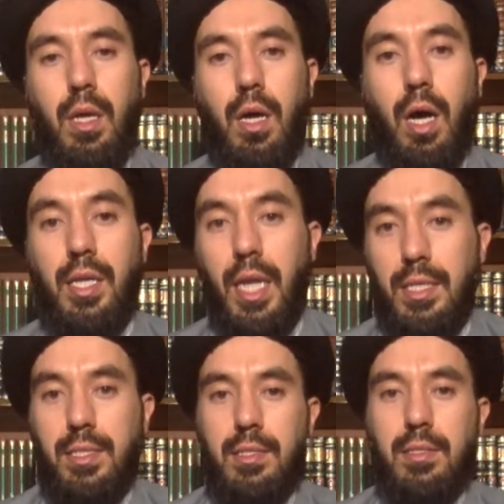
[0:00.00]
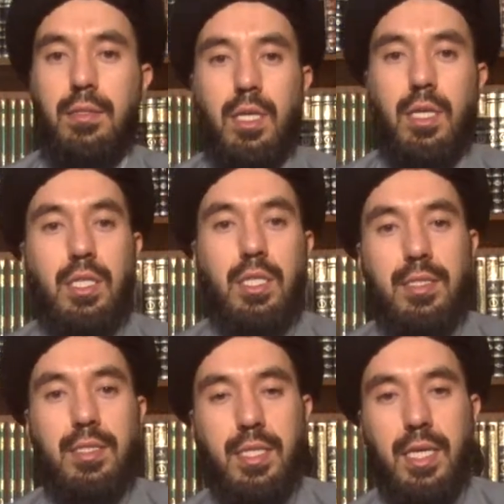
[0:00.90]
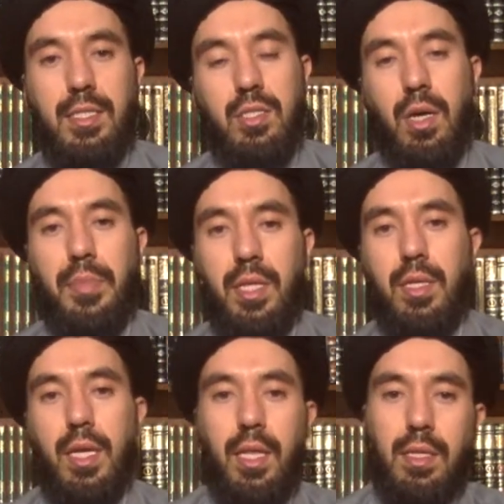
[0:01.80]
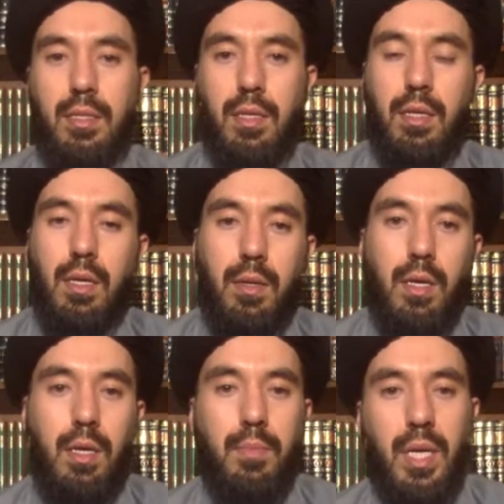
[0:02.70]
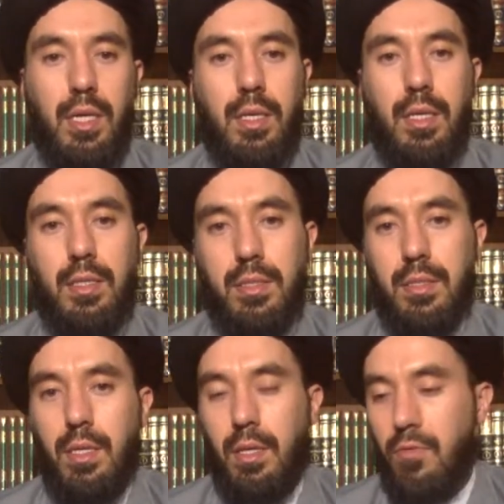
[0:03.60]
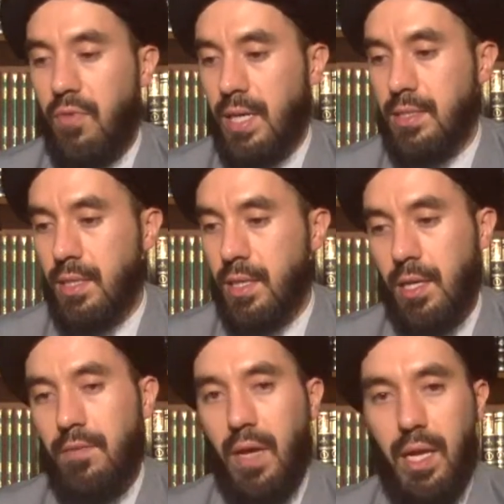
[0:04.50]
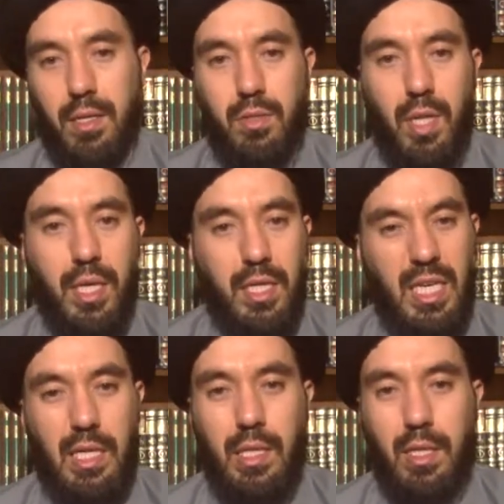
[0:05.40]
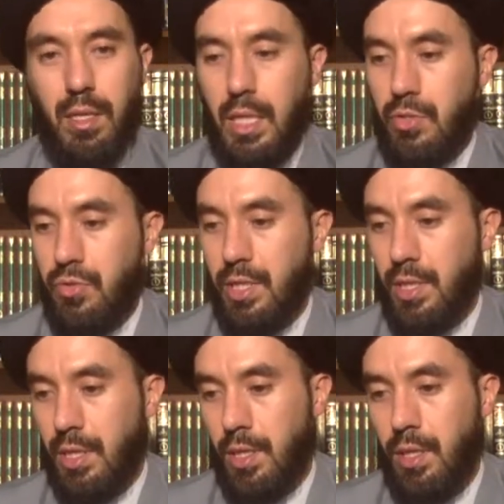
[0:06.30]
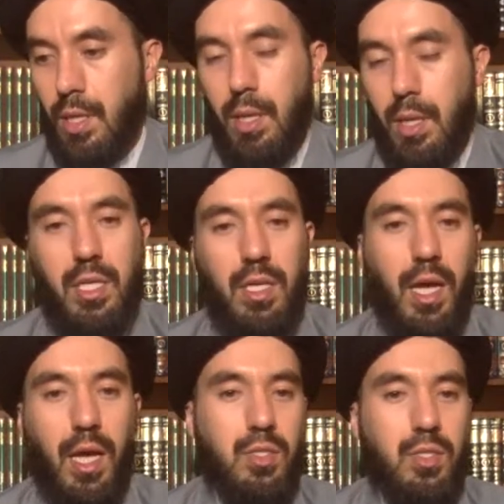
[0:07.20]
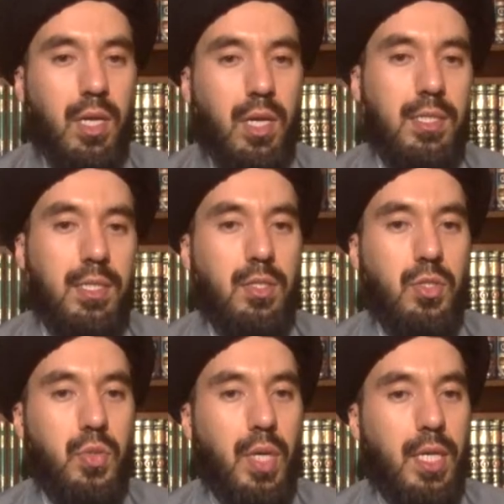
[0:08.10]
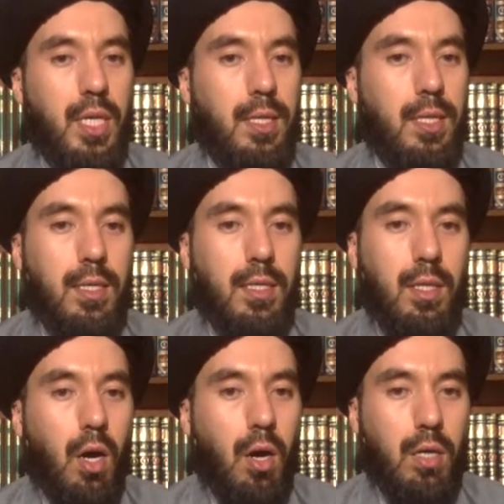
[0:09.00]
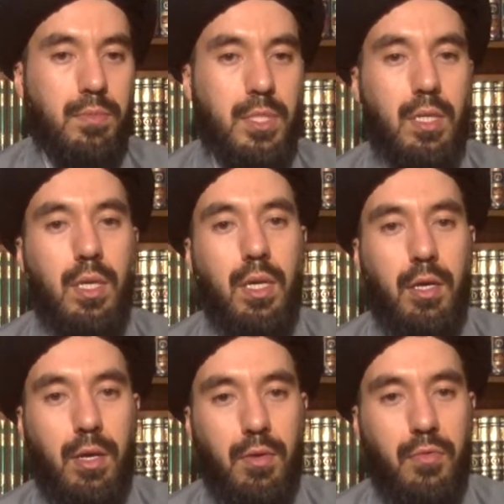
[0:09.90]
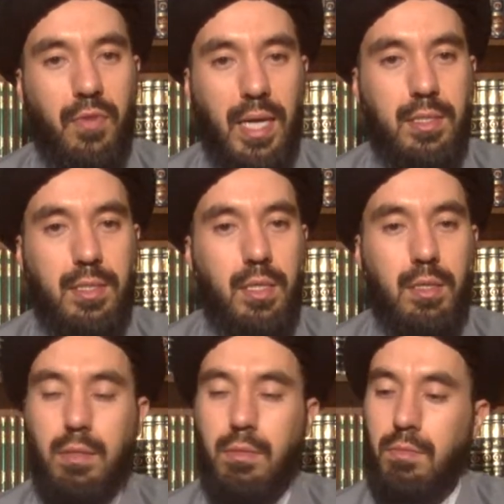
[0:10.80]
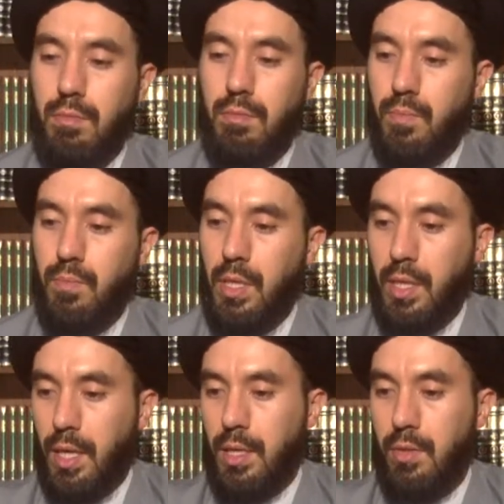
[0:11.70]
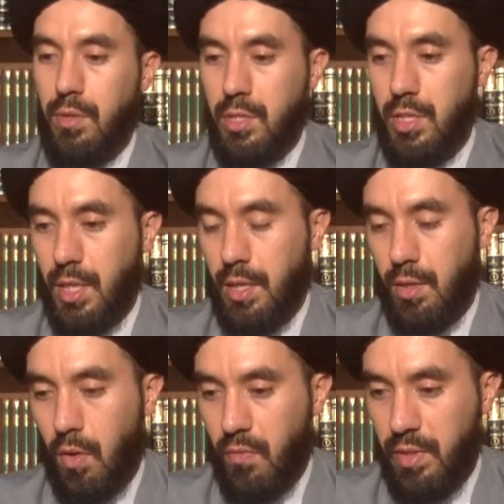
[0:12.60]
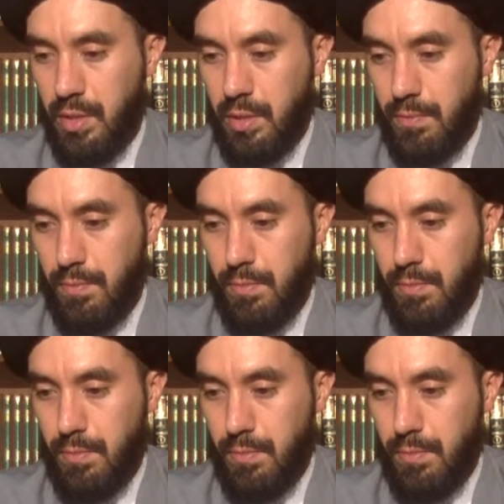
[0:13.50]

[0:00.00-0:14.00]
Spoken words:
unless he did something that it make his fasting invalid, like eating, like drinking. But as long as he didn't do anything that harms fasting, he can, or she can, always